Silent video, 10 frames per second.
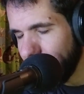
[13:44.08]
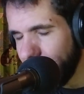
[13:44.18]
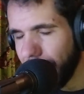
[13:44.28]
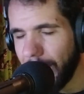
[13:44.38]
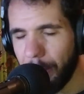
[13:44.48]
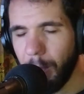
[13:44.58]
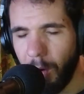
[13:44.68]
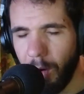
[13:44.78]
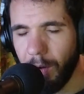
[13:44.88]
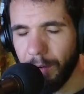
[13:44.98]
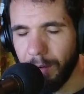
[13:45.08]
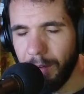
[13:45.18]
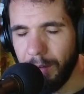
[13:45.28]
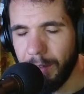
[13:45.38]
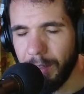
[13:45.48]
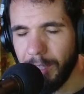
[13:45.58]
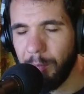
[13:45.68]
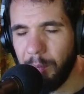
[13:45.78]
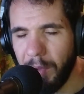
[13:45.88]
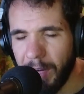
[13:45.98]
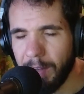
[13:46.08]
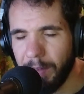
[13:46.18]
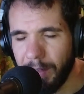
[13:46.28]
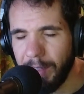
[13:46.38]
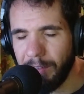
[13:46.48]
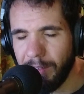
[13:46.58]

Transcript: come on. You're better than this,